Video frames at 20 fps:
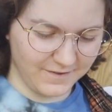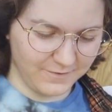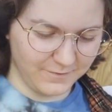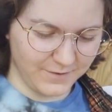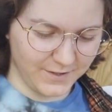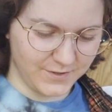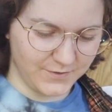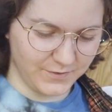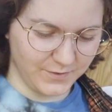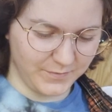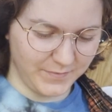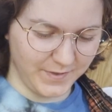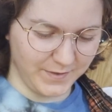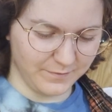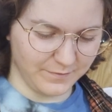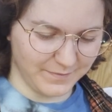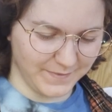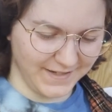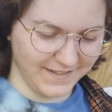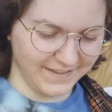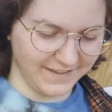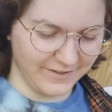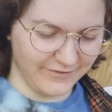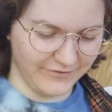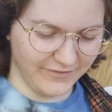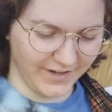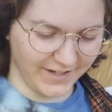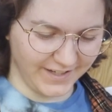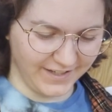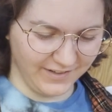Which would be really
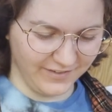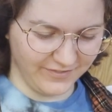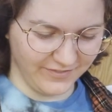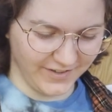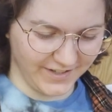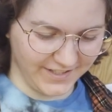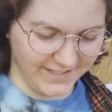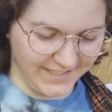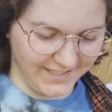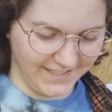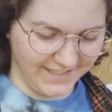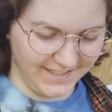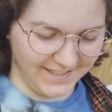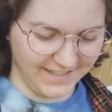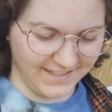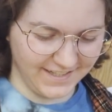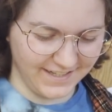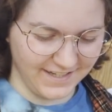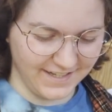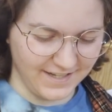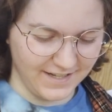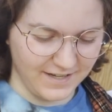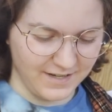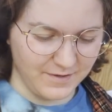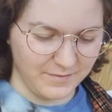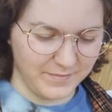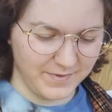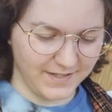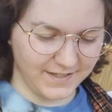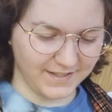fucking funny
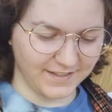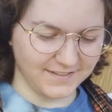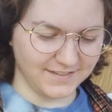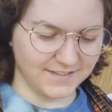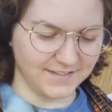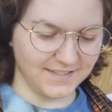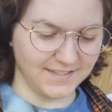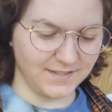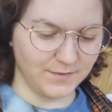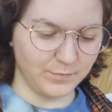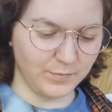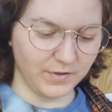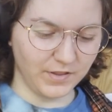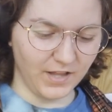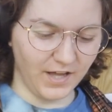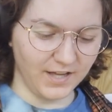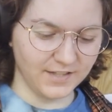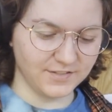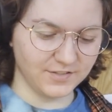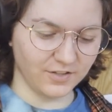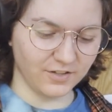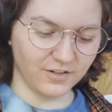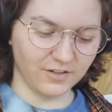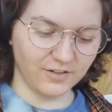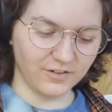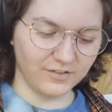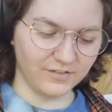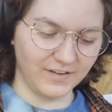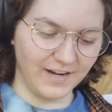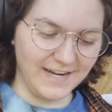because these plots are
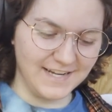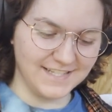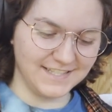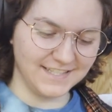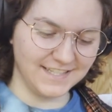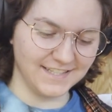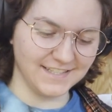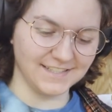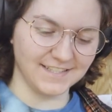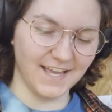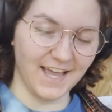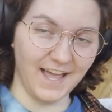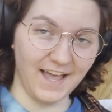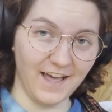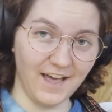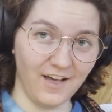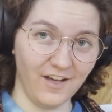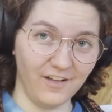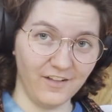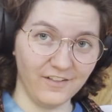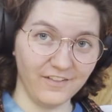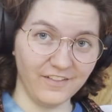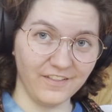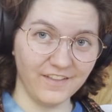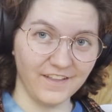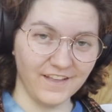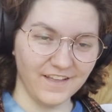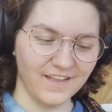crazy as hell.